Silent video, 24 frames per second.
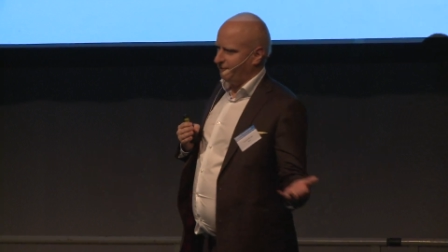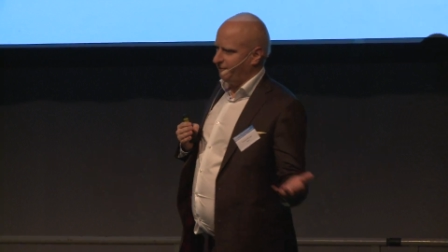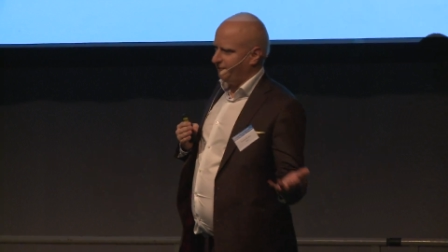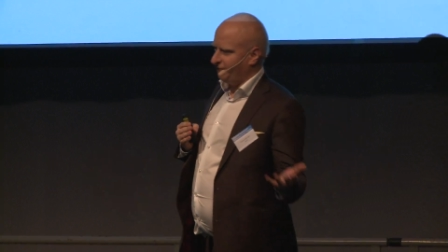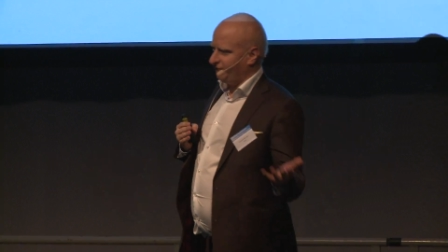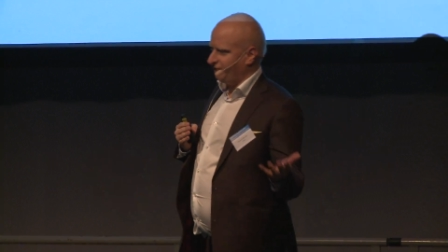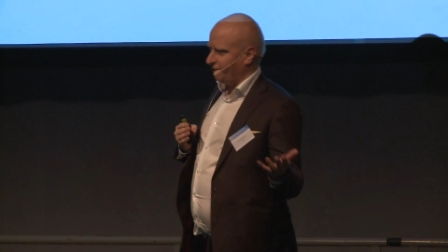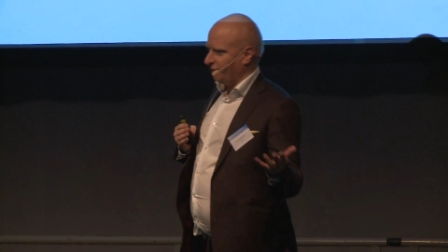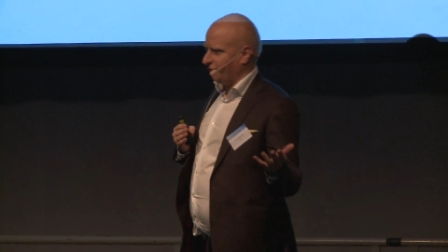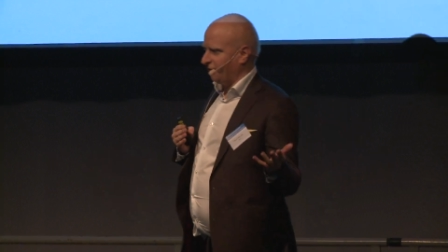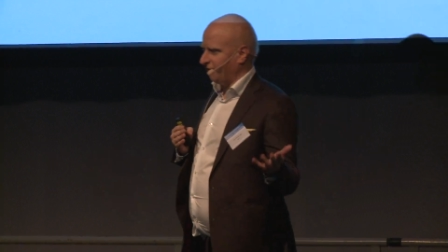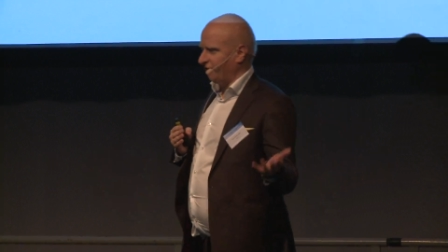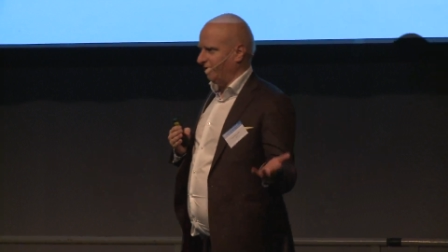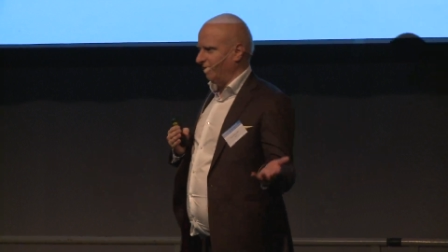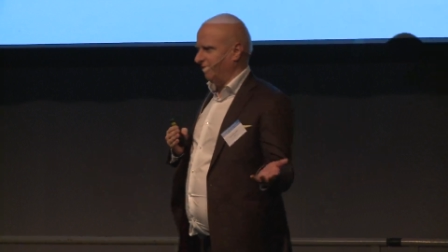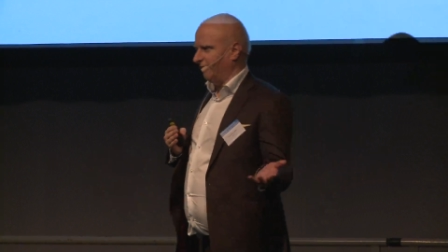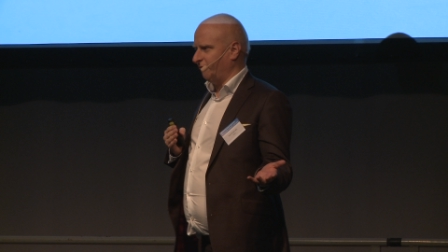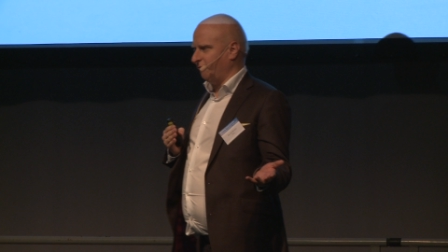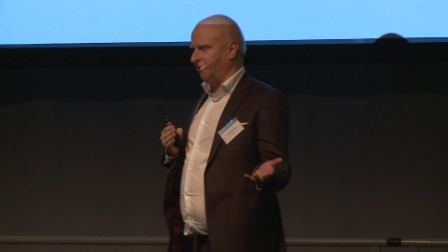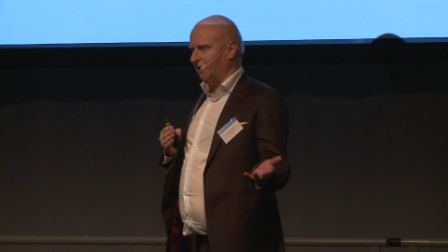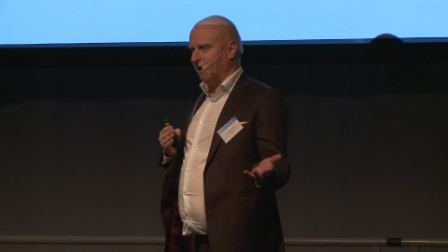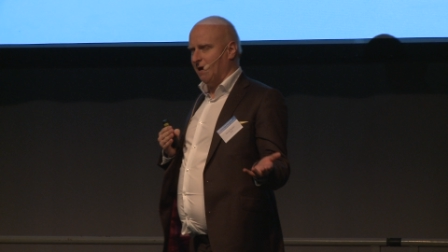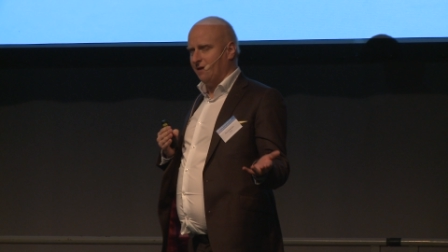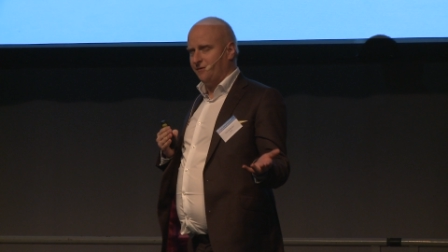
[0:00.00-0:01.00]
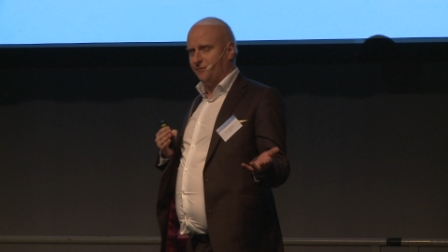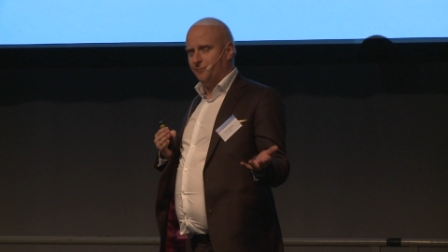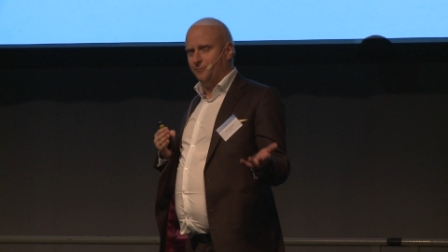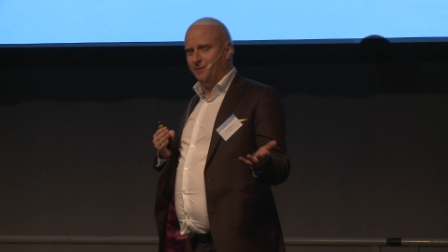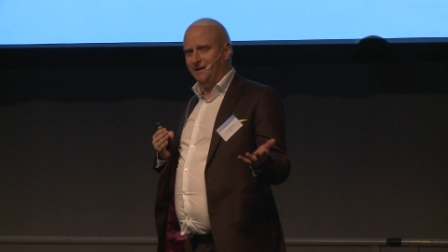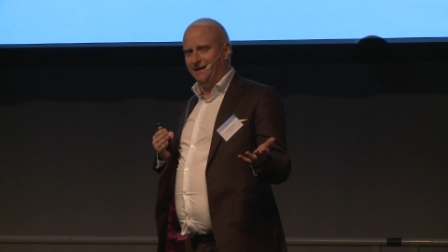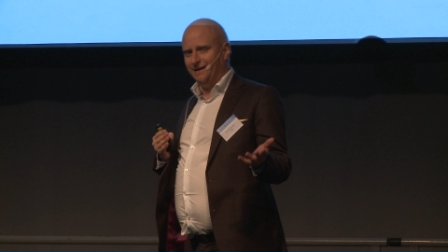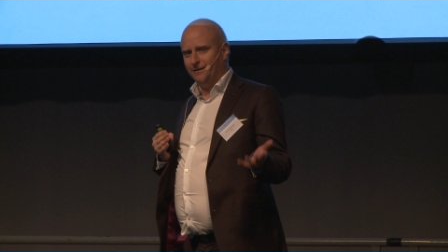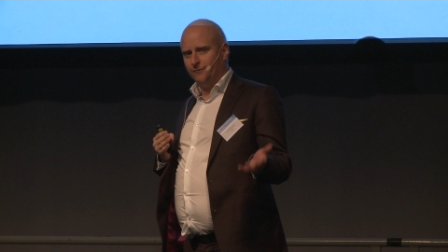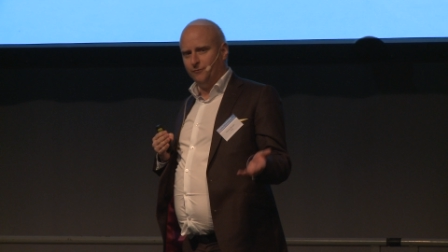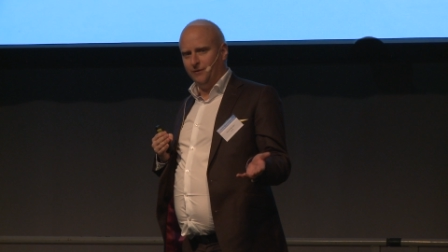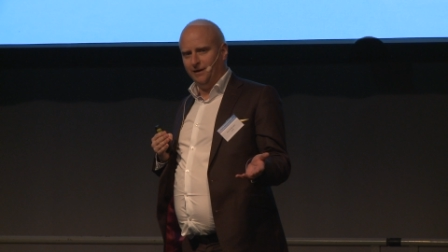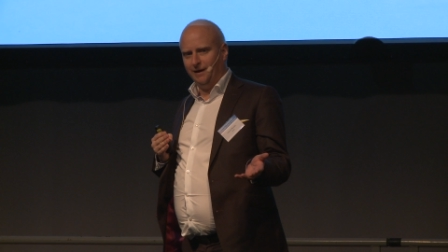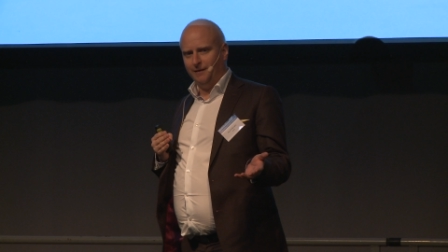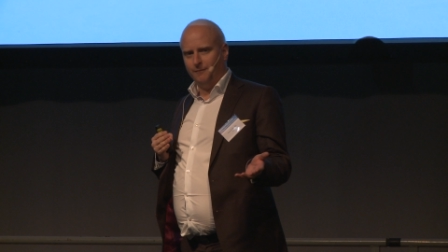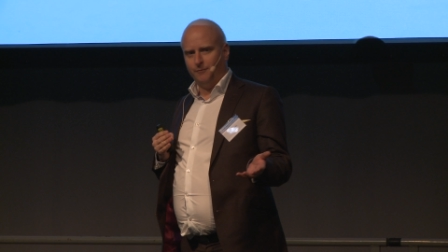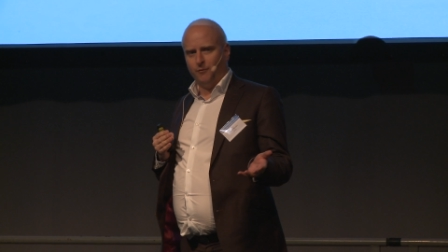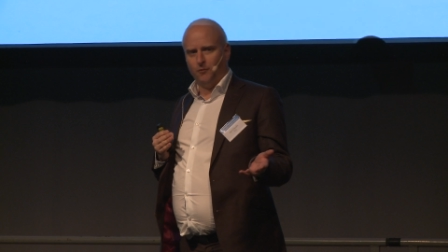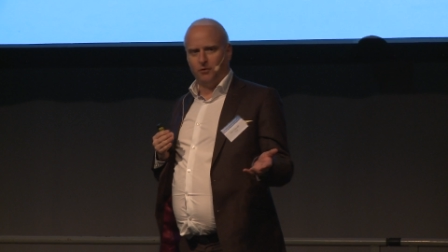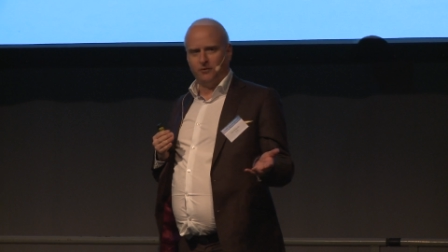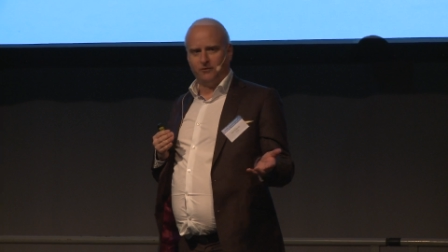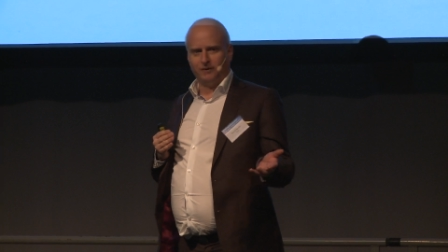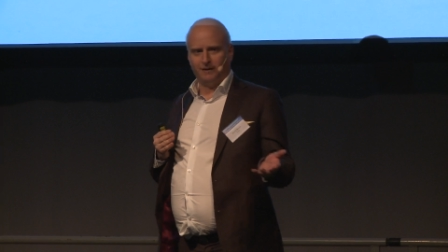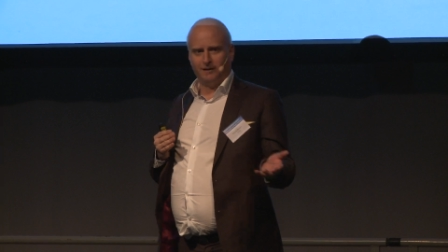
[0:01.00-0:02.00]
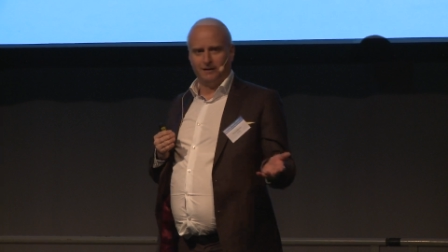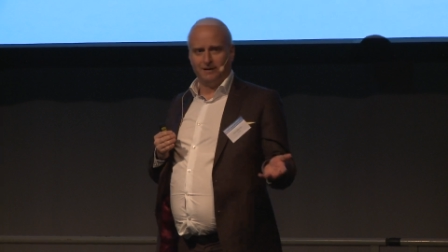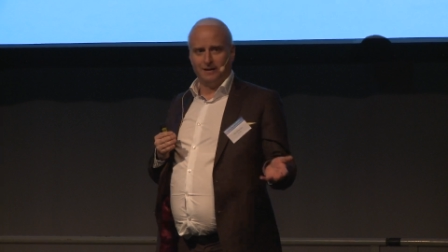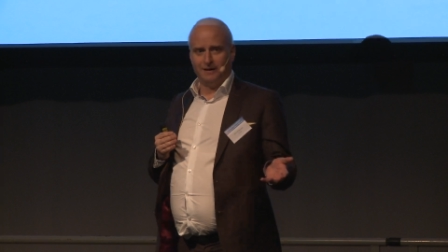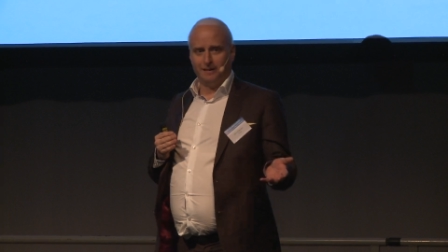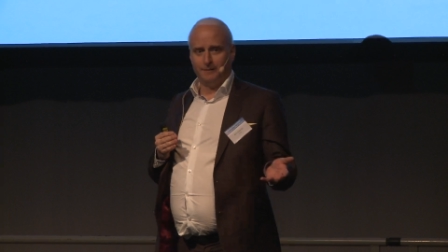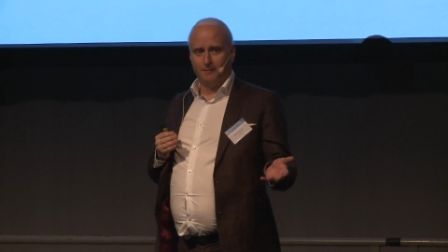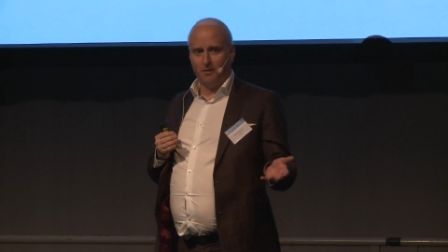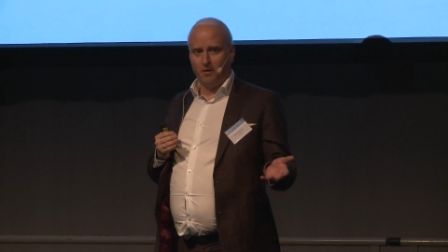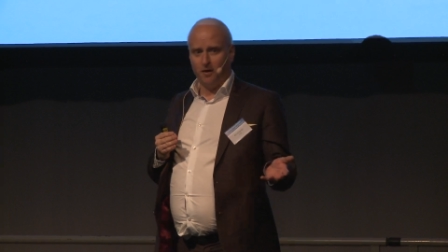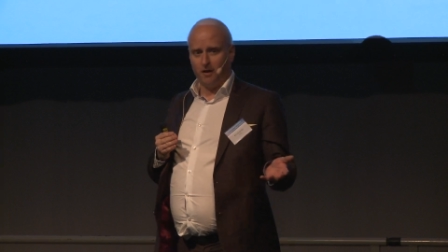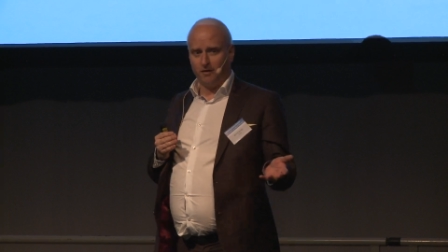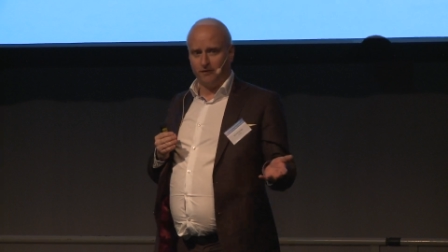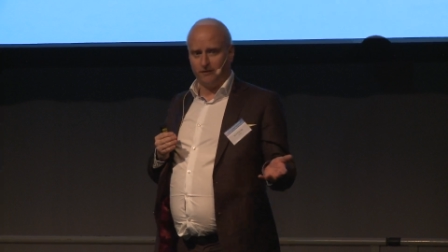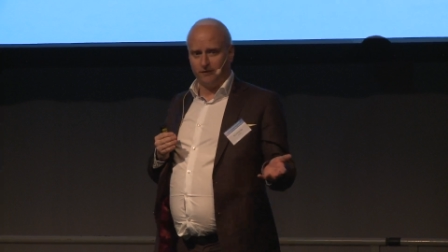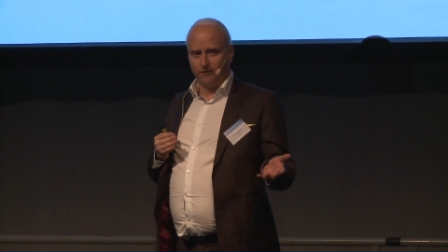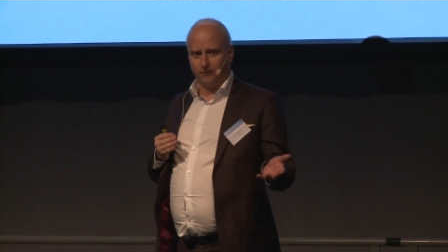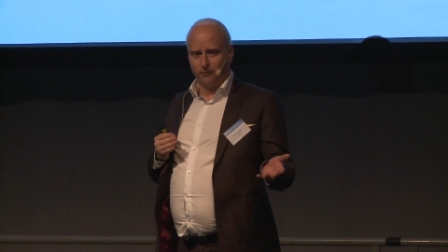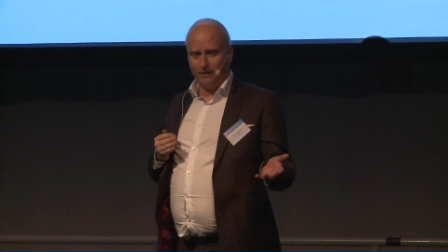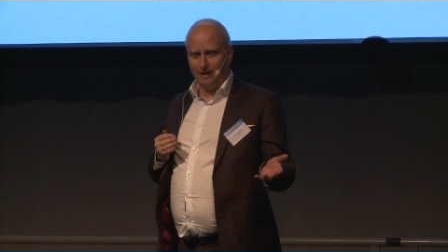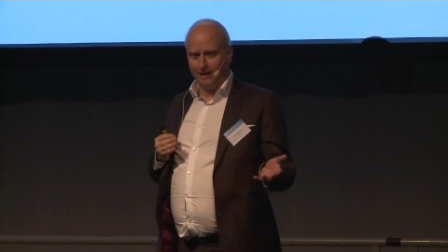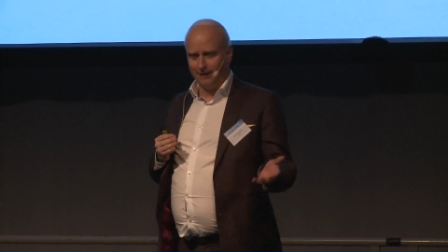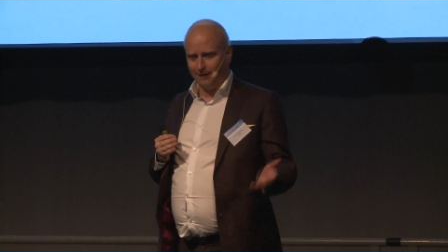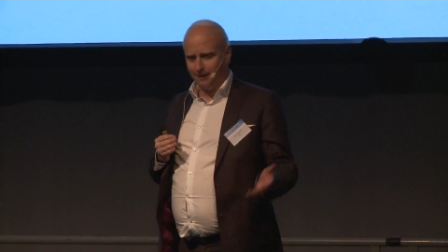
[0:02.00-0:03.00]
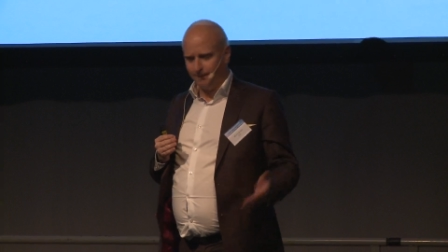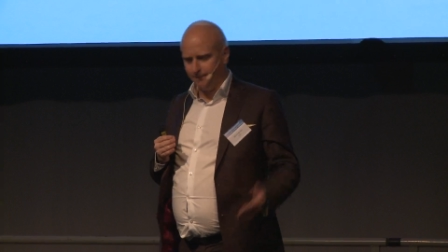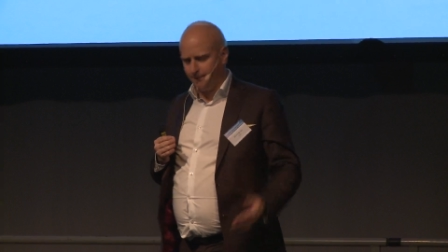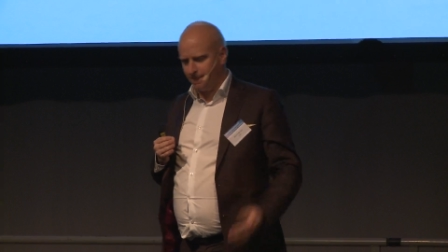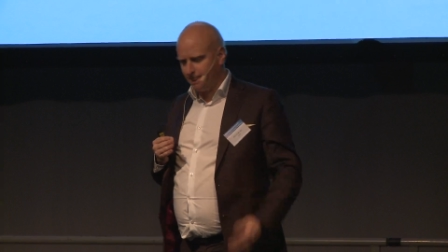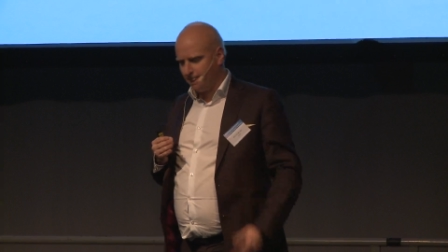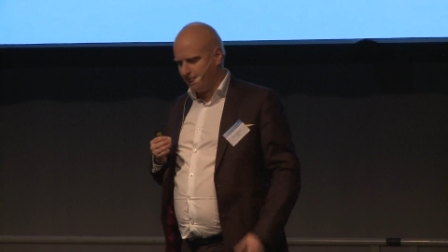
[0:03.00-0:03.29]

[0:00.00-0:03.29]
forest industry has been really important in the past as well.